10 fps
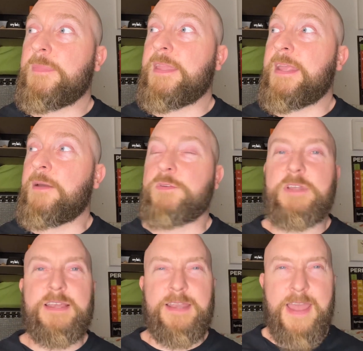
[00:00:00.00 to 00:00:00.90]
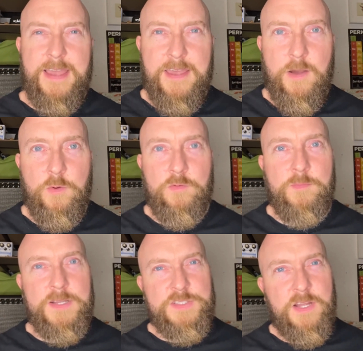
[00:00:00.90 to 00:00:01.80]
it was like an echo of
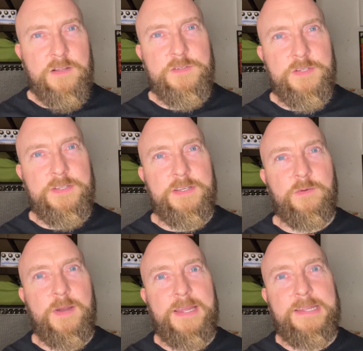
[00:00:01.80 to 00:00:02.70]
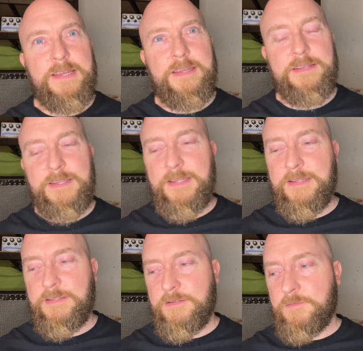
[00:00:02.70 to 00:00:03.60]
my childhood in a way, and
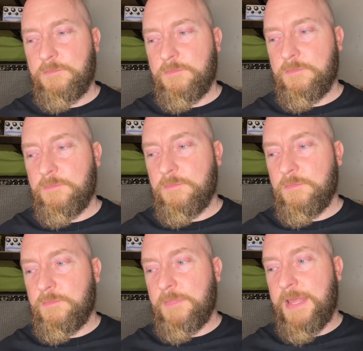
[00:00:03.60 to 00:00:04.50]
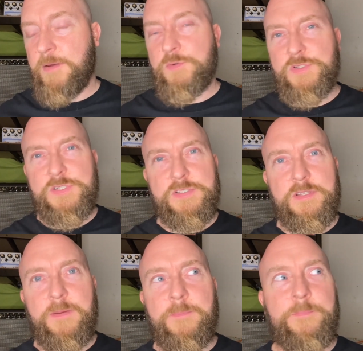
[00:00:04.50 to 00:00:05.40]
it was just,
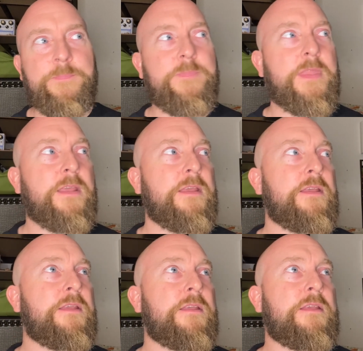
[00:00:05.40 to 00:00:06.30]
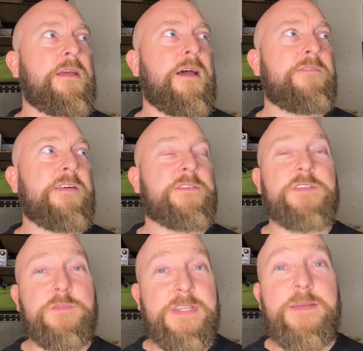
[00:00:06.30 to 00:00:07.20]
I felt
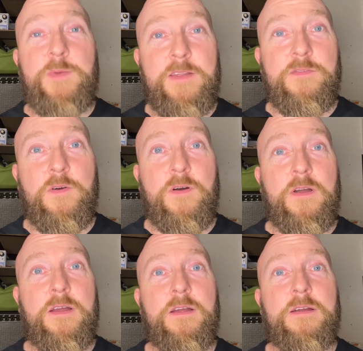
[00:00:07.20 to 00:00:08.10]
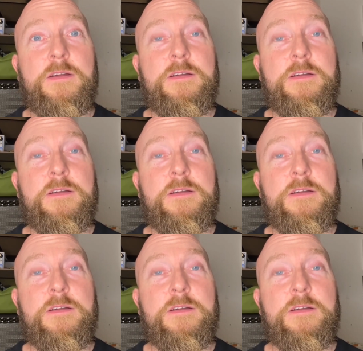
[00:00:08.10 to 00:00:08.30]
so deeply for her,